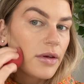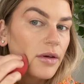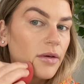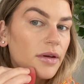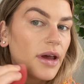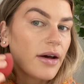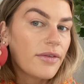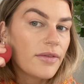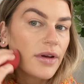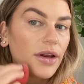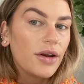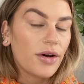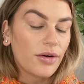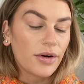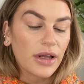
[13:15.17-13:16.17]
you definitely
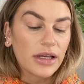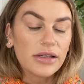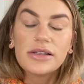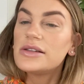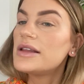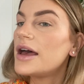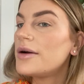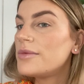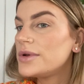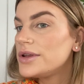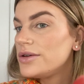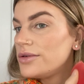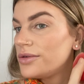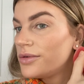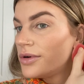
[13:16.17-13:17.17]
notice that when
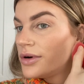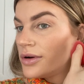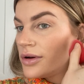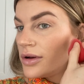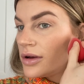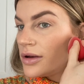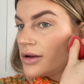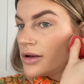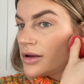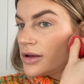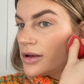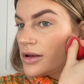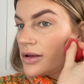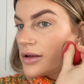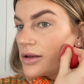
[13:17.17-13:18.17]
you
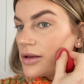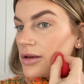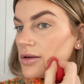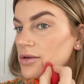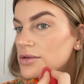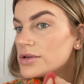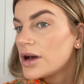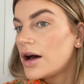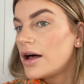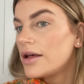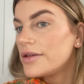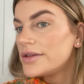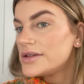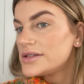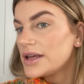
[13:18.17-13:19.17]
use
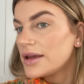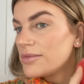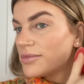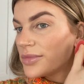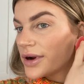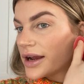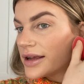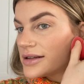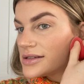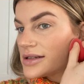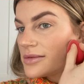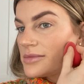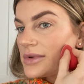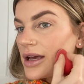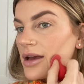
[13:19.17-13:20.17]
all the same brand
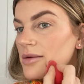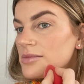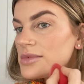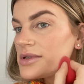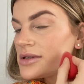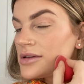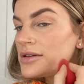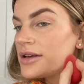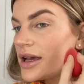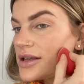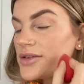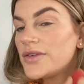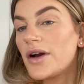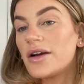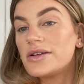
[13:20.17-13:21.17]
sometimes,
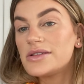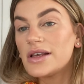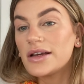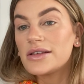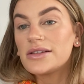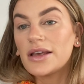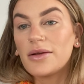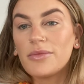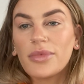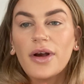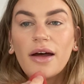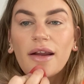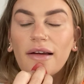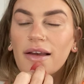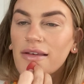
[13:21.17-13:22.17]
as far as like skin
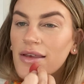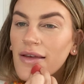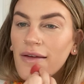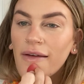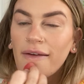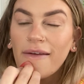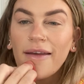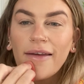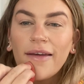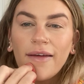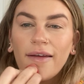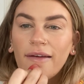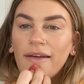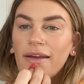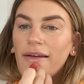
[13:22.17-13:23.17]
products,
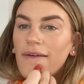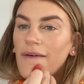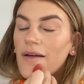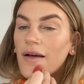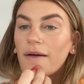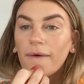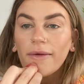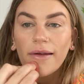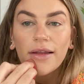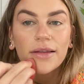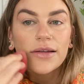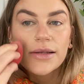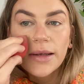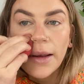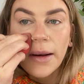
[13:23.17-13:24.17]
it goes on
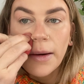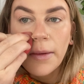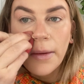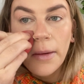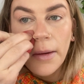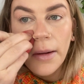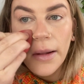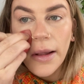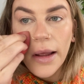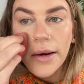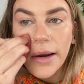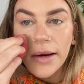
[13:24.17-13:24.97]
the skin a lot